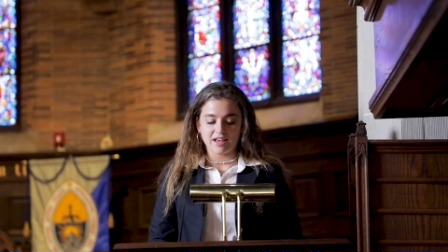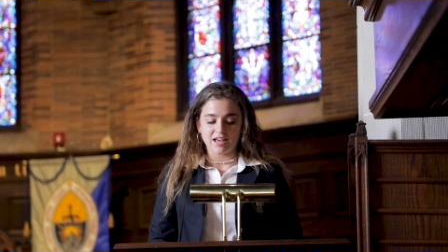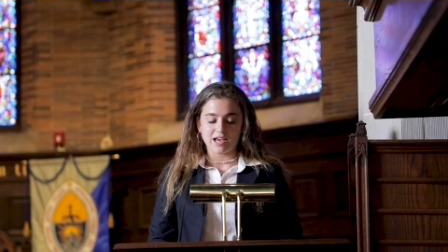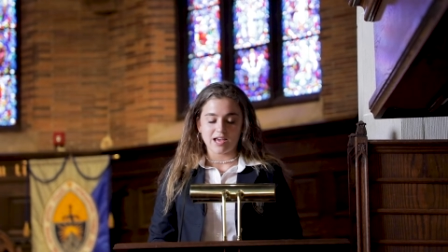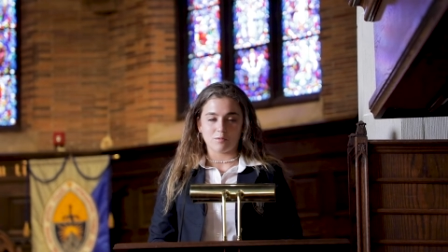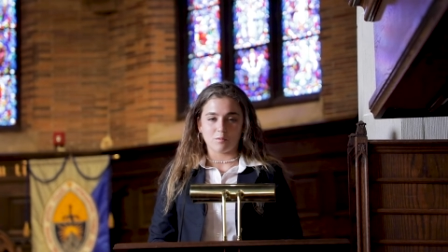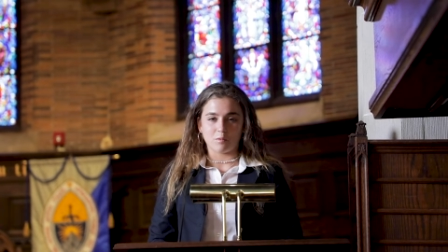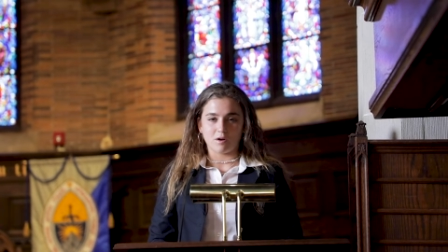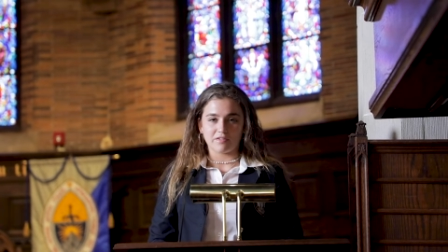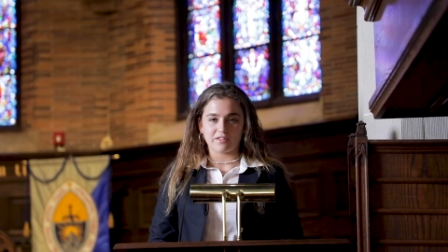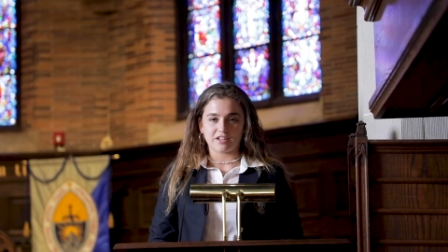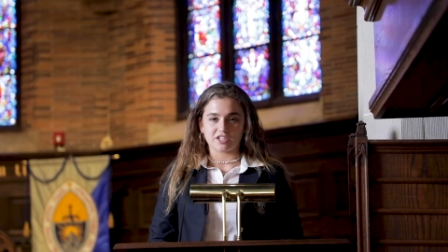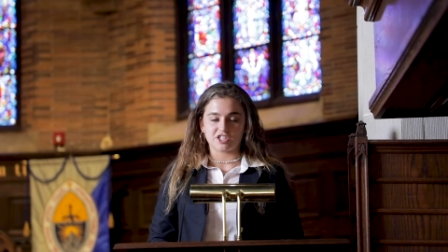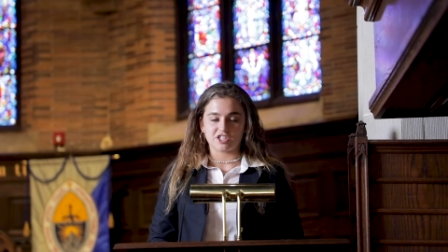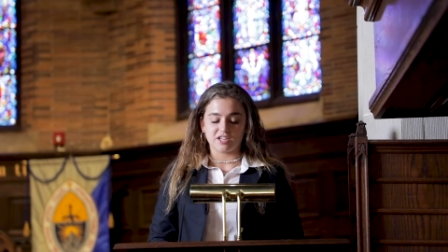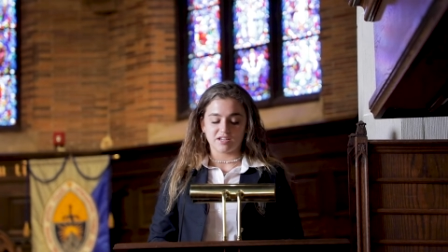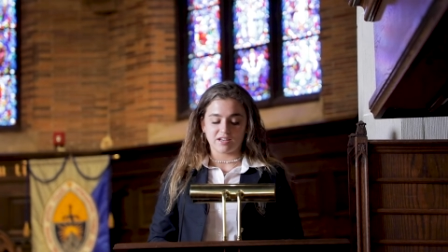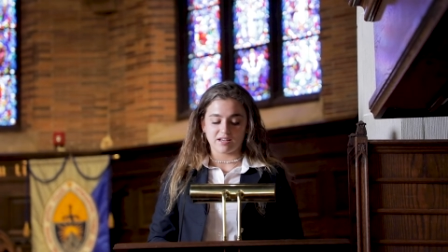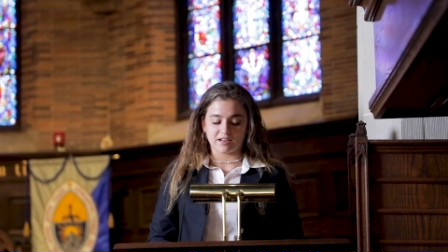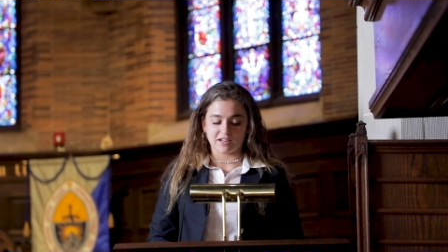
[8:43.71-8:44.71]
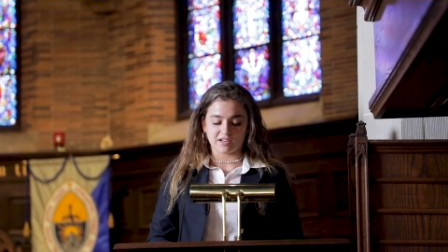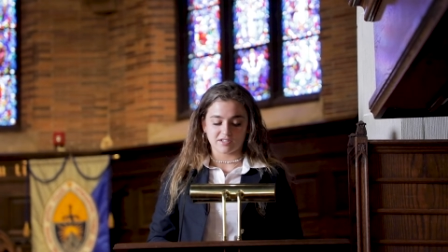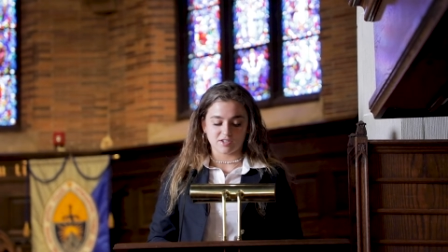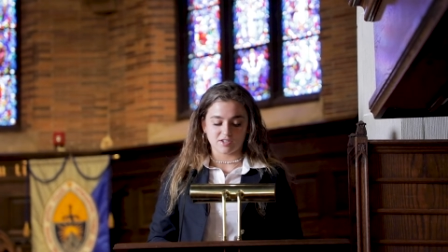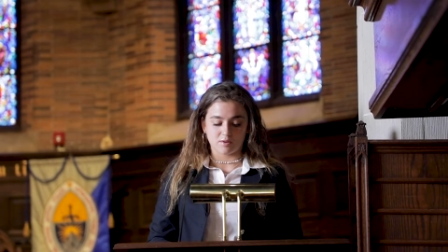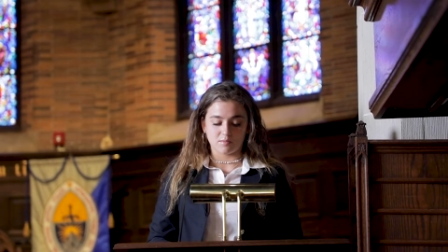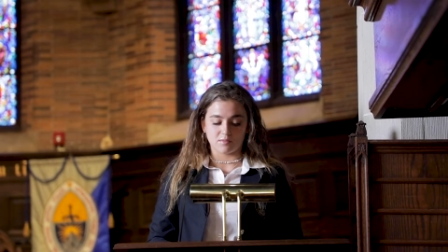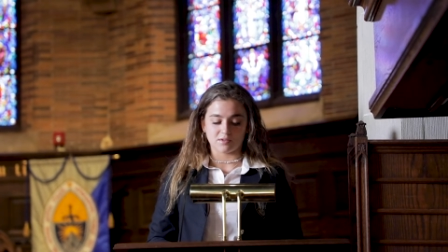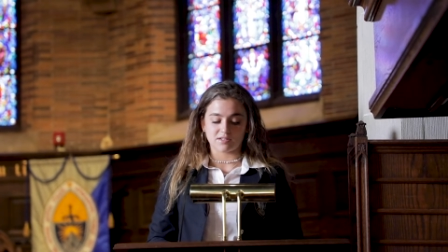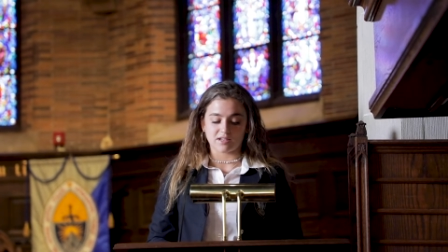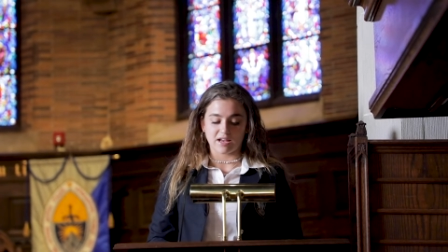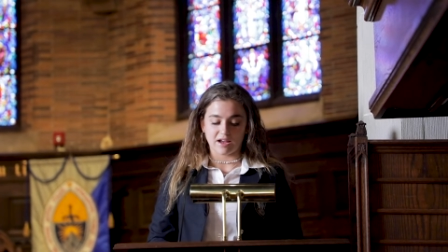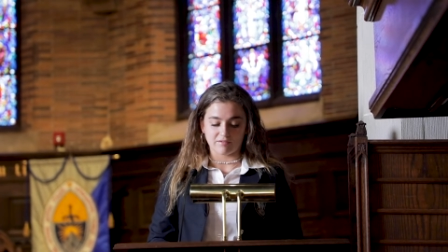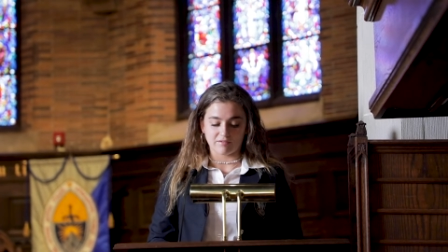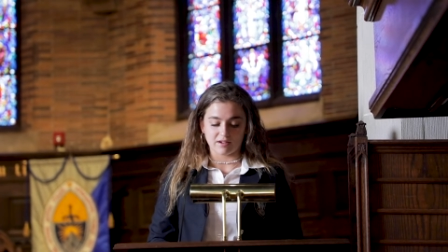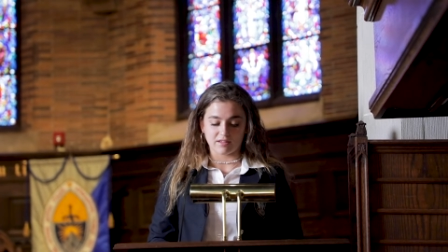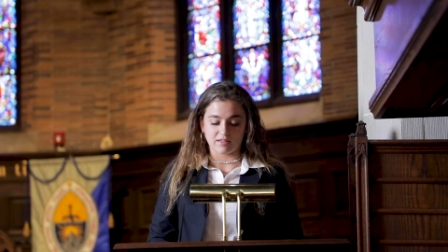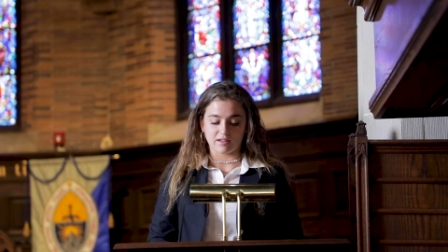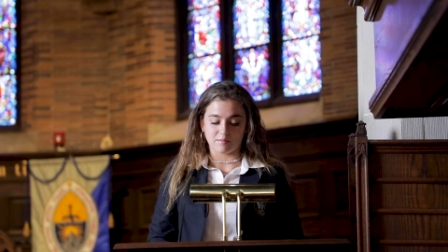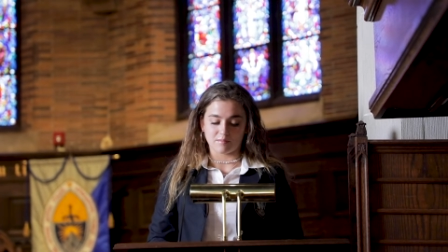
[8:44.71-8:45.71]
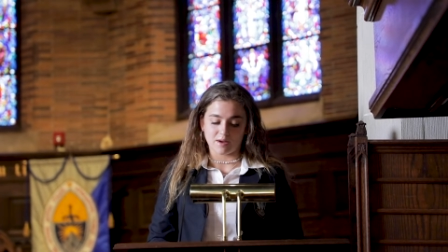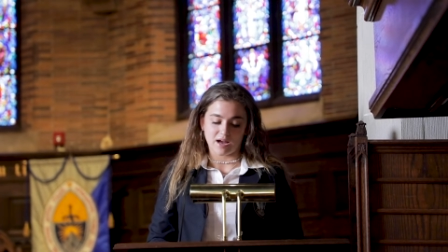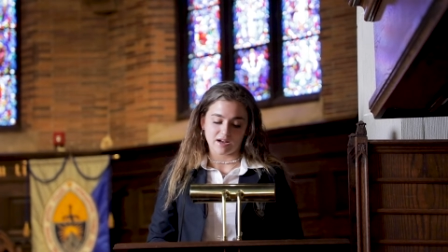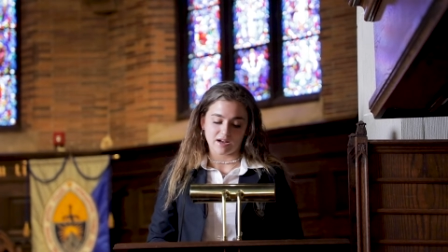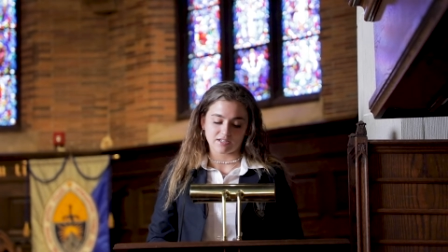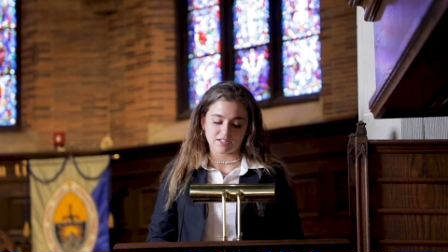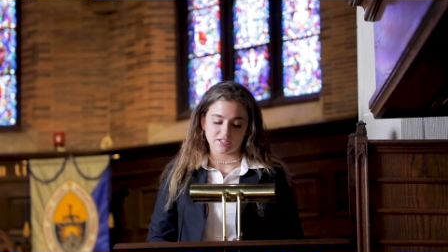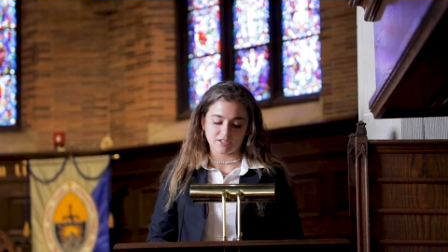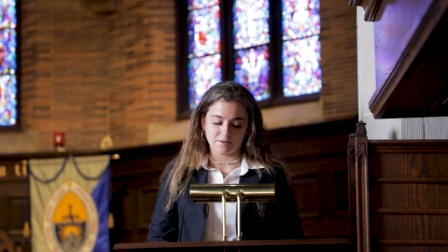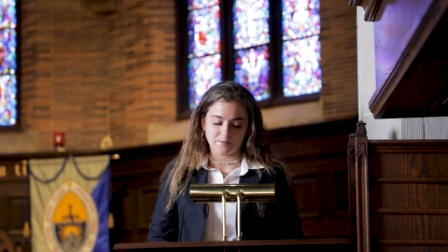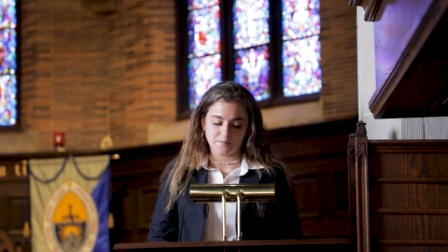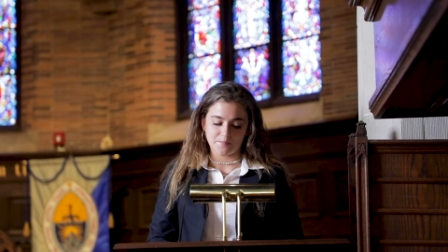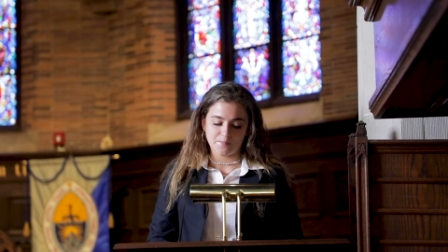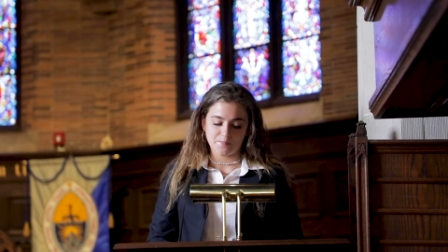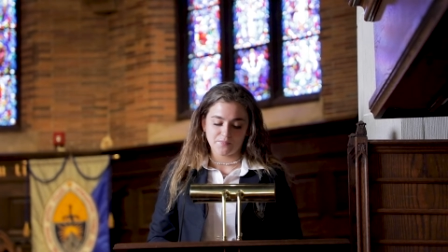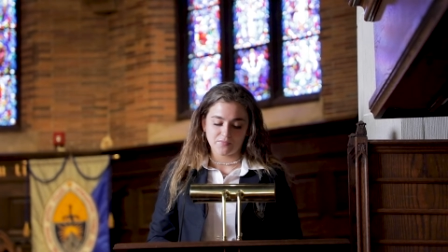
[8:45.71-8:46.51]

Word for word: and one that she connects almost everything back to.